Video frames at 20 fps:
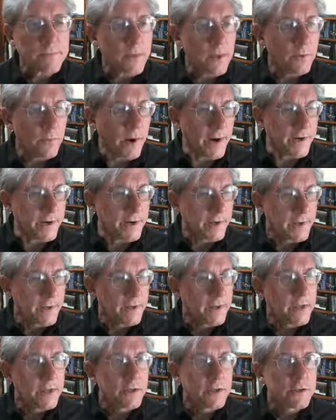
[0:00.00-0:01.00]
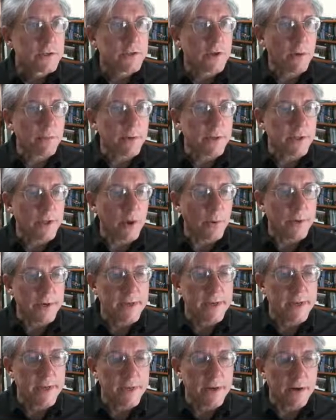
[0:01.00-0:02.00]
right. So I'm going to go in
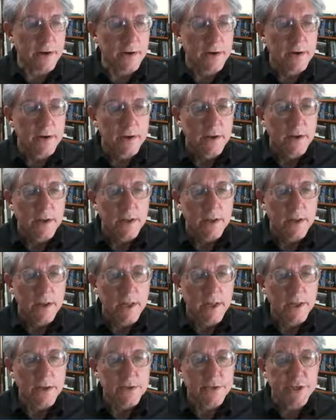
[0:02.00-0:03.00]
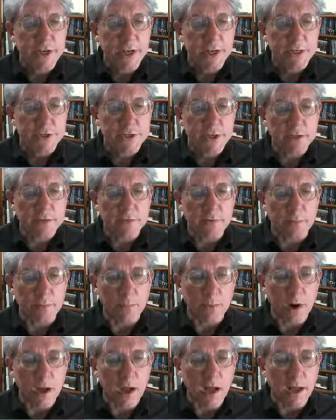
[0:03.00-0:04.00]
here and change this from
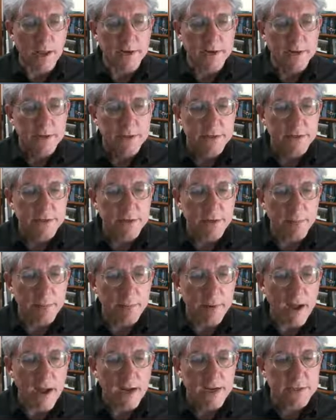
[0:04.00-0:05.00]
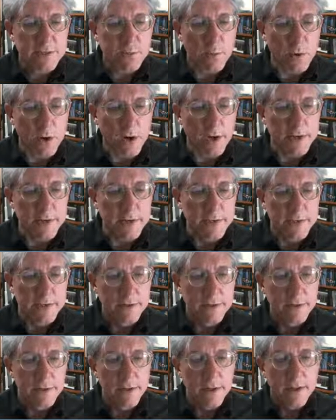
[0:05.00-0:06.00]
rod to box 1,
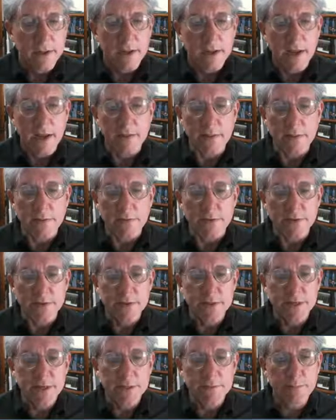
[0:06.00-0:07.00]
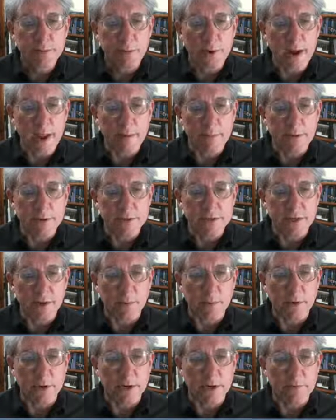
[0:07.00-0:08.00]
and then there's 6 parameters that
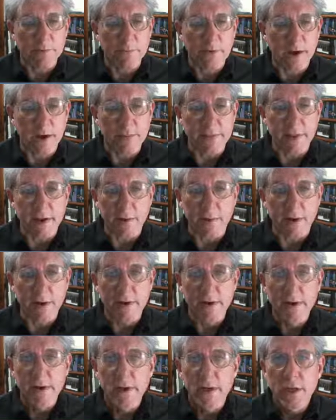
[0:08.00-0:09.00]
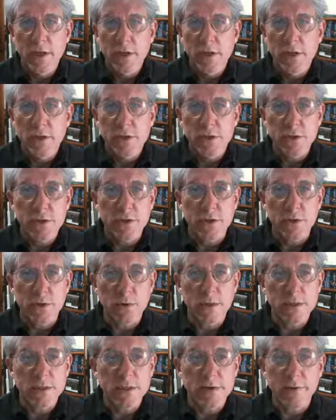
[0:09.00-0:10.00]
we're going to define there, right? So
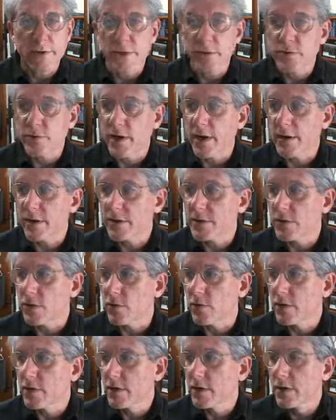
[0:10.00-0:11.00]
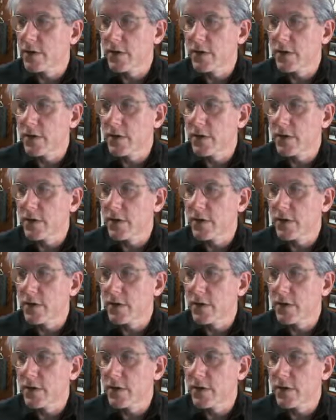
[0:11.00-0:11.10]
let's see if I can drag this over.